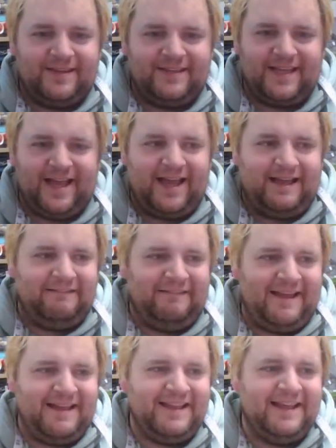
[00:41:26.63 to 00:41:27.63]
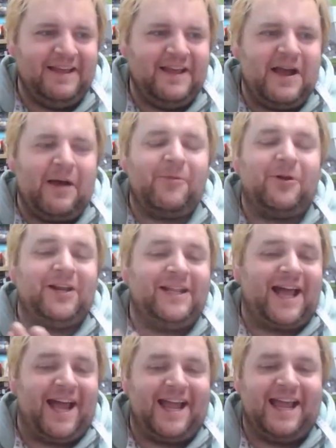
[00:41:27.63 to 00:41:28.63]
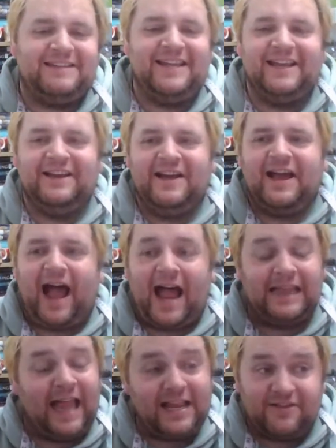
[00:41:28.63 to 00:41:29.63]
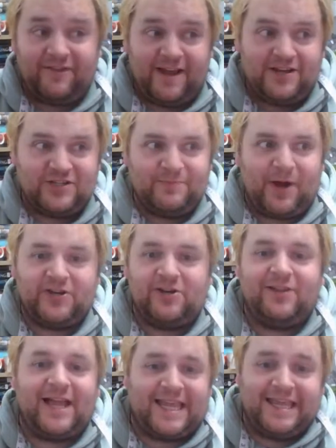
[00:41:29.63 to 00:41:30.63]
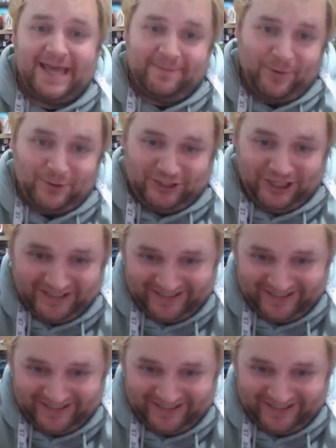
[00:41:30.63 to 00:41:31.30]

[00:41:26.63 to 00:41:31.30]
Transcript: I'm not gonna lie, I like fish, but I don't like it that much.